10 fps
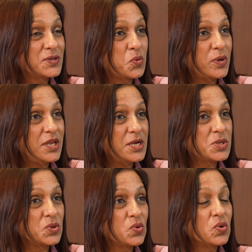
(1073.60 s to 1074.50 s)
So we need
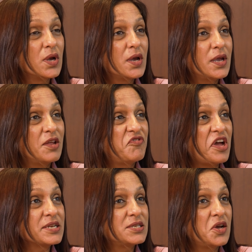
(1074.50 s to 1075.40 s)
to, in
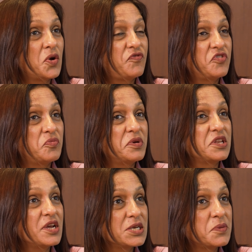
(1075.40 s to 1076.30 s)
fact, for the
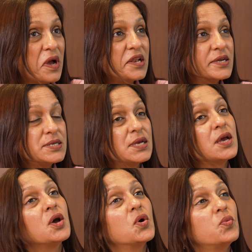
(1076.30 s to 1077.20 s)
magnetic mallet,
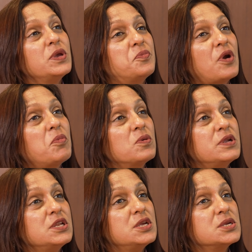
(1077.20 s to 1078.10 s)
we
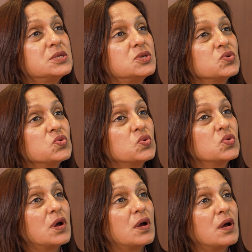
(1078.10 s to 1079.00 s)
probably need to,